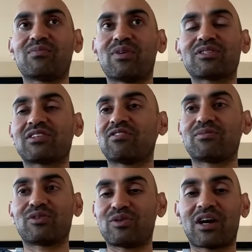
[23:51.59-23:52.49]
Most of
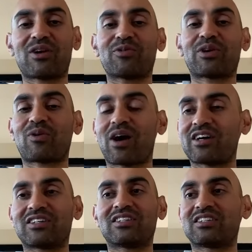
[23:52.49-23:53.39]
them do not
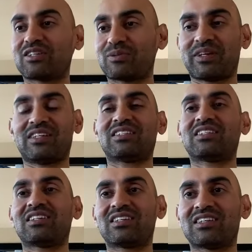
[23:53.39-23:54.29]
require degrees.